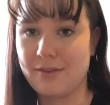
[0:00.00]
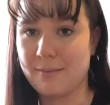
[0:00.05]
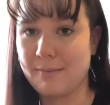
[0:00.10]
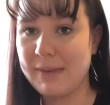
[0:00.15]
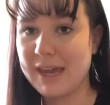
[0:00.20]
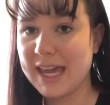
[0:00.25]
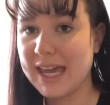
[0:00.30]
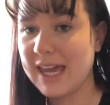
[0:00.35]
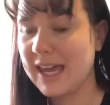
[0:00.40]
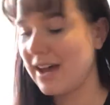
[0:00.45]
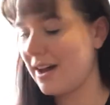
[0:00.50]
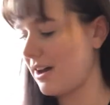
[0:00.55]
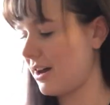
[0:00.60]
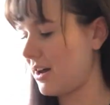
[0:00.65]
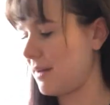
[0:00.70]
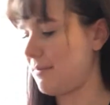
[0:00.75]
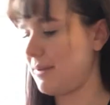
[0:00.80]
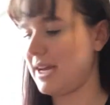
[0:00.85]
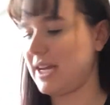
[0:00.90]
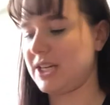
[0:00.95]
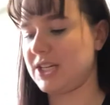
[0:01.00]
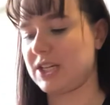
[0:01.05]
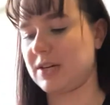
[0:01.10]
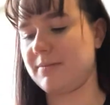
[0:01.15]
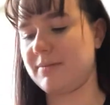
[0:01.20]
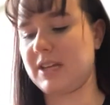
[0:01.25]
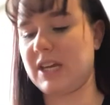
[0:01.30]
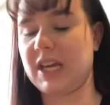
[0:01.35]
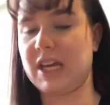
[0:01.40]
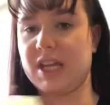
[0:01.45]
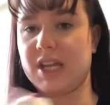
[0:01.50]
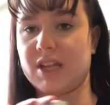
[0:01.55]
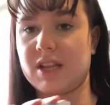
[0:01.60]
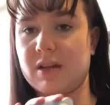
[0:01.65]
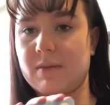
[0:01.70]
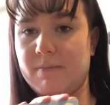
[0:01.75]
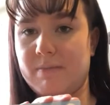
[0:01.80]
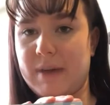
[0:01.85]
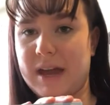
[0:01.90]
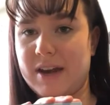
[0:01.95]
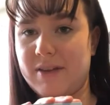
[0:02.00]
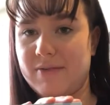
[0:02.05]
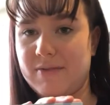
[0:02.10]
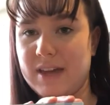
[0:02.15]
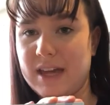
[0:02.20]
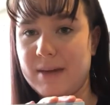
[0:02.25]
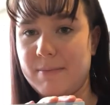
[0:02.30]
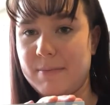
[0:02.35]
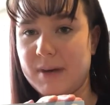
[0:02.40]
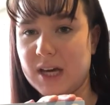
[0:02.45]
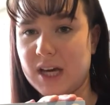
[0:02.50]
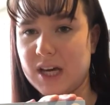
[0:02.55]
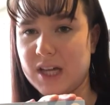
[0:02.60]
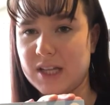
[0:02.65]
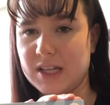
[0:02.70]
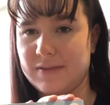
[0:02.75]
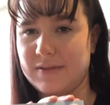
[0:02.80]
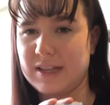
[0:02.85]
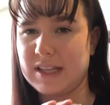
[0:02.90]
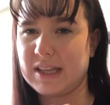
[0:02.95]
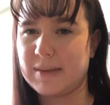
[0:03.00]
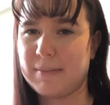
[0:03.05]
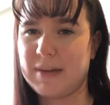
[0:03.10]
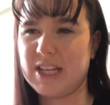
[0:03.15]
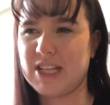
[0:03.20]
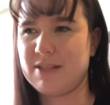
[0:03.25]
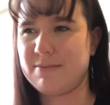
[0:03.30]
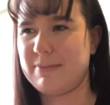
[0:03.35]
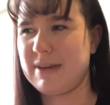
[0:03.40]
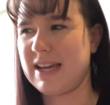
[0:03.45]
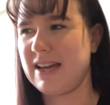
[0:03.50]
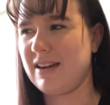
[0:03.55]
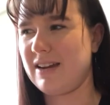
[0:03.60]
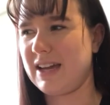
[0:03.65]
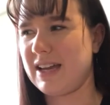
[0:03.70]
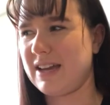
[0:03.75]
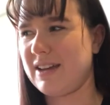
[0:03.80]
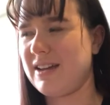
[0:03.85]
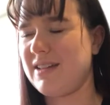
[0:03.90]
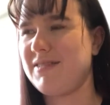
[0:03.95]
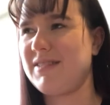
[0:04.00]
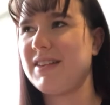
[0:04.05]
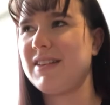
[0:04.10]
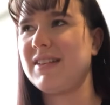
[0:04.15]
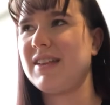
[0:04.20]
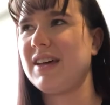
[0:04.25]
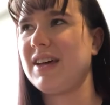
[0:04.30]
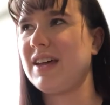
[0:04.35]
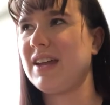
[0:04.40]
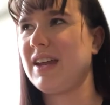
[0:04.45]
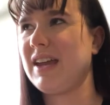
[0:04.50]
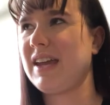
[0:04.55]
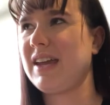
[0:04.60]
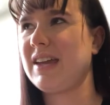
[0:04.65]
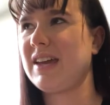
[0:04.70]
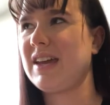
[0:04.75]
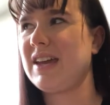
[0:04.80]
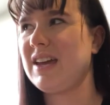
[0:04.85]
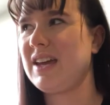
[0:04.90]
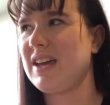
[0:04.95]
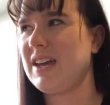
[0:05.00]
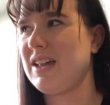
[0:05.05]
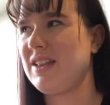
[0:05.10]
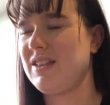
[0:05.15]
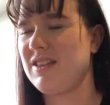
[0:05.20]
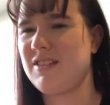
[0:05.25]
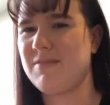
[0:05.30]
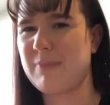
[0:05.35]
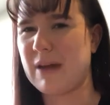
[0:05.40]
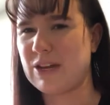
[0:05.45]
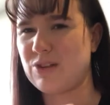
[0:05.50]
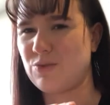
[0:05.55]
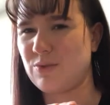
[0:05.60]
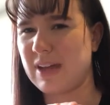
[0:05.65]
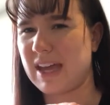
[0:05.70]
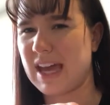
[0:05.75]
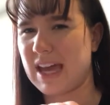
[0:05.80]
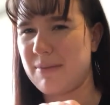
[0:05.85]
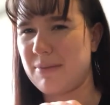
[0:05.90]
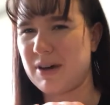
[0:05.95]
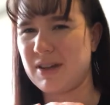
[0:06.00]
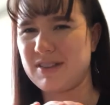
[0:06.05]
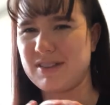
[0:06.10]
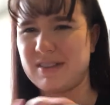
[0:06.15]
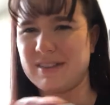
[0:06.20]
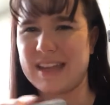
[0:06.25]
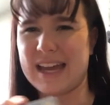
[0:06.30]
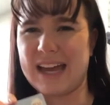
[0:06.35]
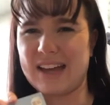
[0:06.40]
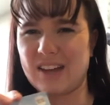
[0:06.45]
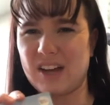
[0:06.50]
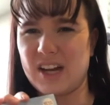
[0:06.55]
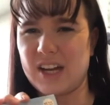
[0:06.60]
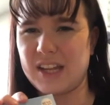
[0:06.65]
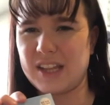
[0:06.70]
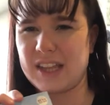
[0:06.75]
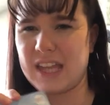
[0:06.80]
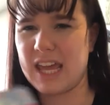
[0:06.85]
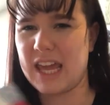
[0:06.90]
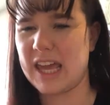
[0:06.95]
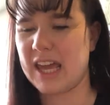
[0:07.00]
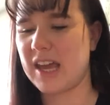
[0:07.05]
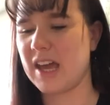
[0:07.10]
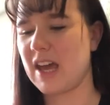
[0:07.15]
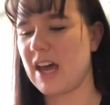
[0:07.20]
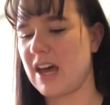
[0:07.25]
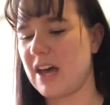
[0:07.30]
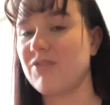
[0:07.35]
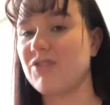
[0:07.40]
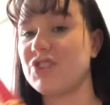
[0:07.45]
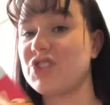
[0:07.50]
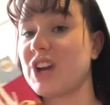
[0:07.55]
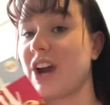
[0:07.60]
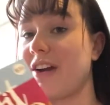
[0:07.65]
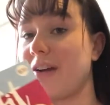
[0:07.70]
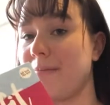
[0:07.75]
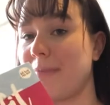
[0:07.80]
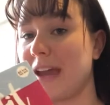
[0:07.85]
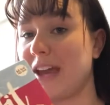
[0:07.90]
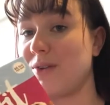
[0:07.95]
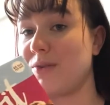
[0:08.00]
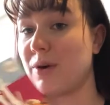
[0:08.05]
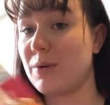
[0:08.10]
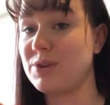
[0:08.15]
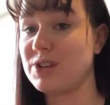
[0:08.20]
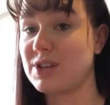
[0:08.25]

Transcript: me, I picked up these Benefit bars. I think they're meant to be like, is it the special K bars, that kind of thing. These are in cherry bakewell, which